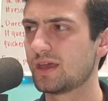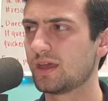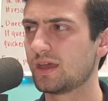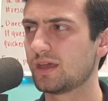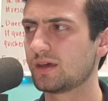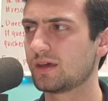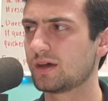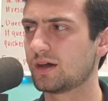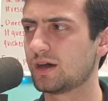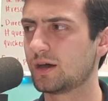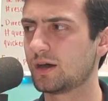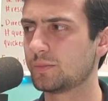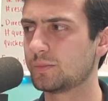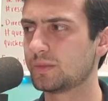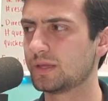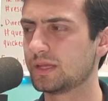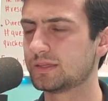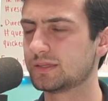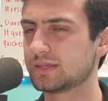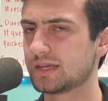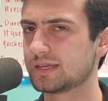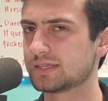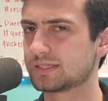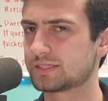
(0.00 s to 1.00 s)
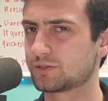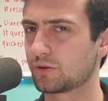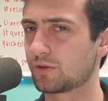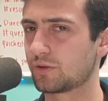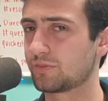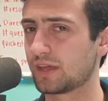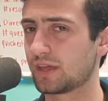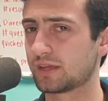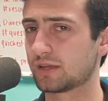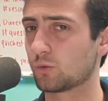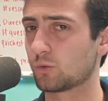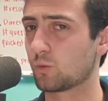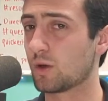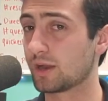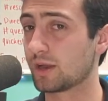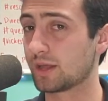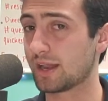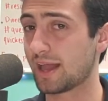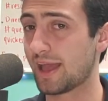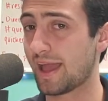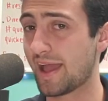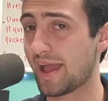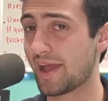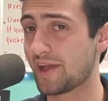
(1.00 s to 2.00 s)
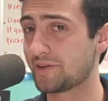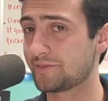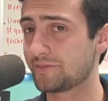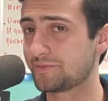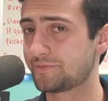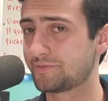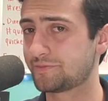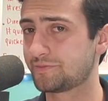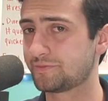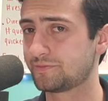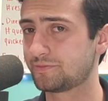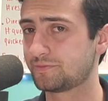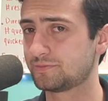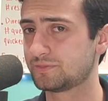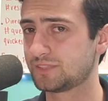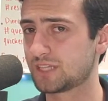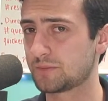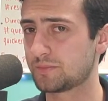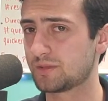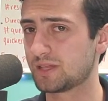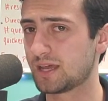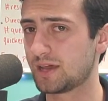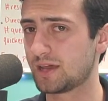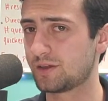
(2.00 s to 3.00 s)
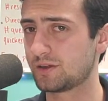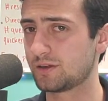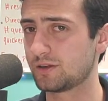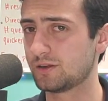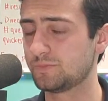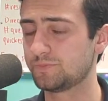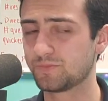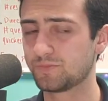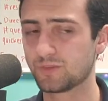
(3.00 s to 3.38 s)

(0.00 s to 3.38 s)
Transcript: as sort of like a 1.5 doubleheader, a